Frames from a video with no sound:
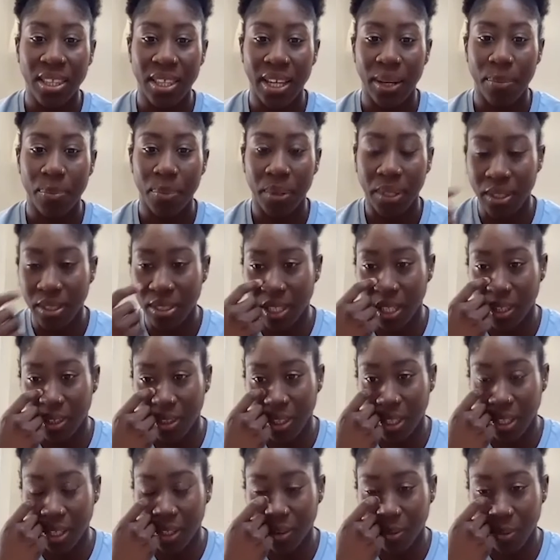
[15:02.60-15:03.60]
that, because they
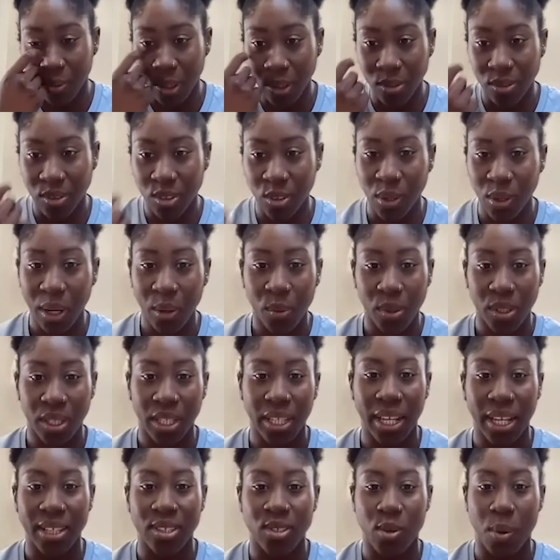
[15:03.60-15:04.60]
think, well, do I want to
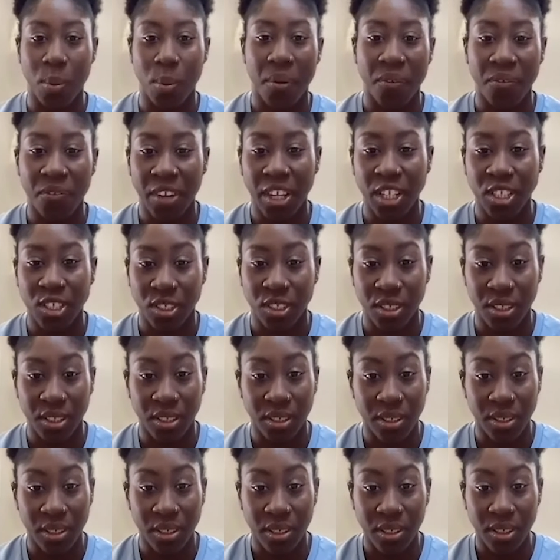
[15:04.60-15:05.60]
get into a
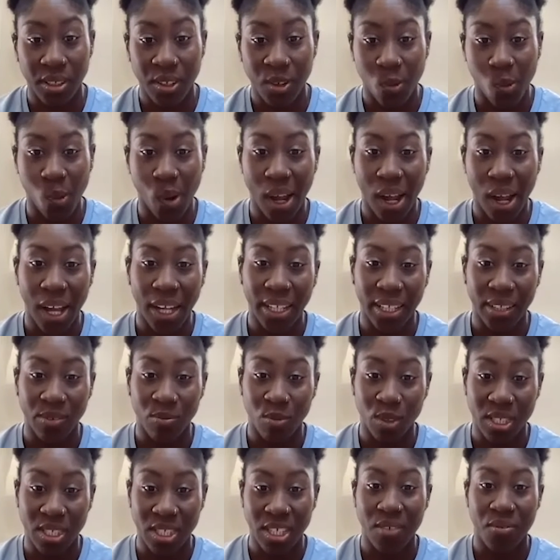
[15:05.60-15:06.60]
profession where I can
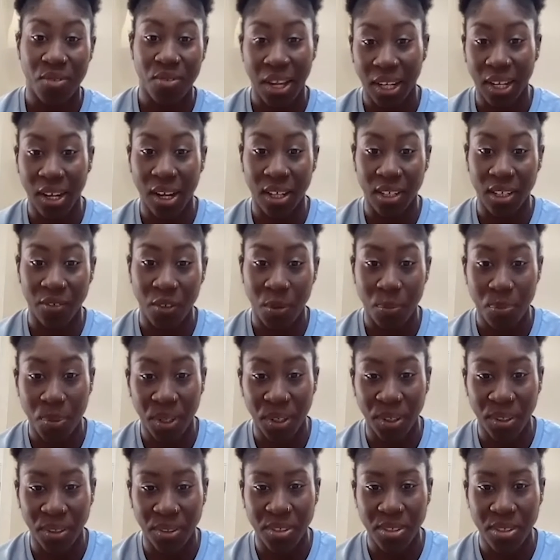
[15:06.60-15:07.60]
receive that kind of
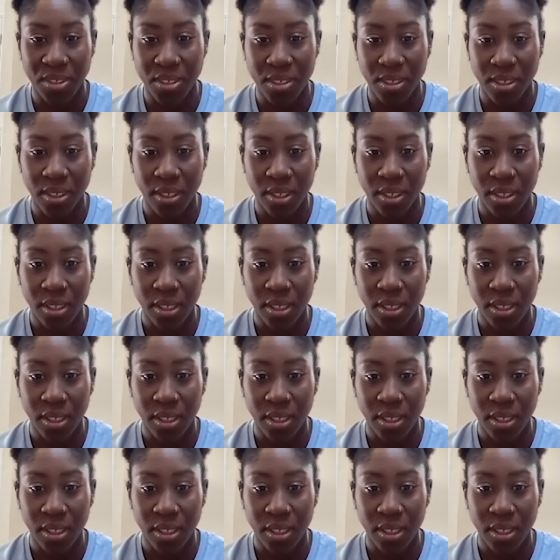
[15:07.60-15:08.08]
abuse